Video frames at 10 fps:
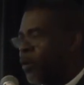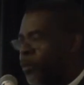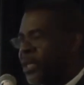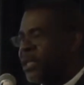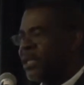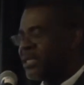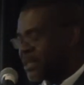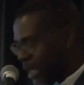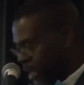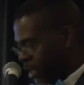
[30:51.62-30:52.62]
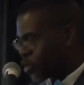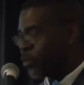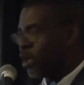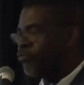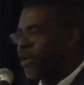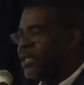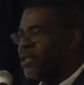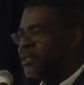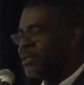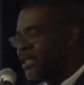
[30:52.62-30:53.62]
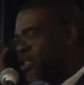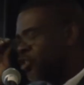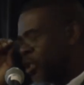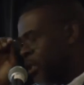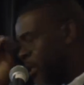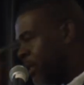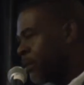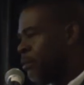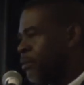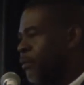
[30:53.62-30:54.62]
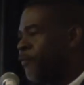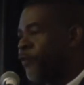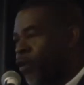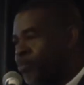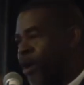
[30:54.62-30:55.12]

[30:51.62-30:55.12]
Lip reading: We in St. Kitts, we are already teaching in four